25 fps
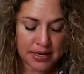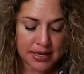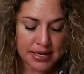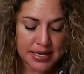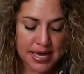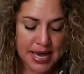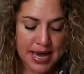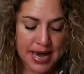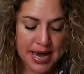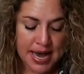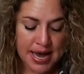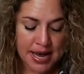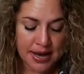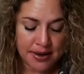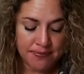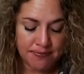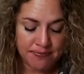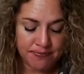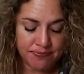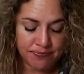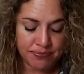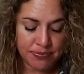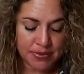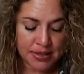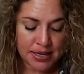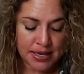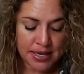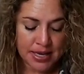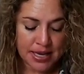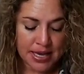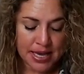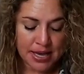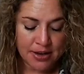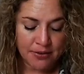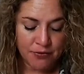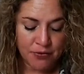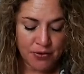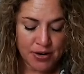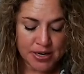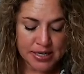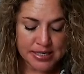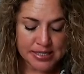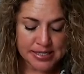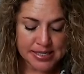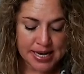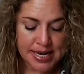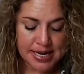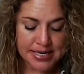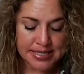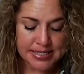Yeah. If we
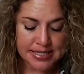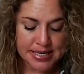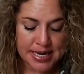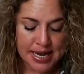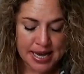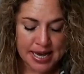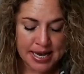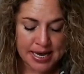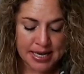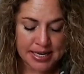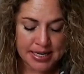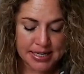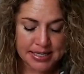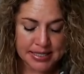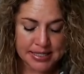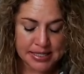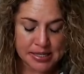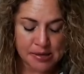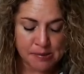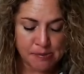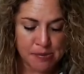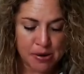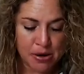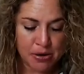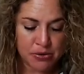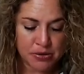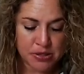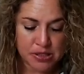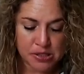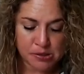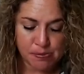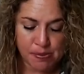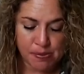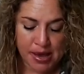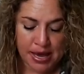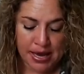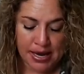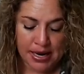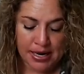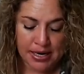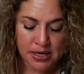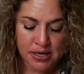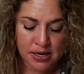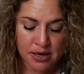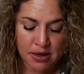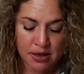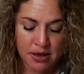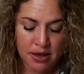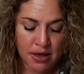say 10 is the most pain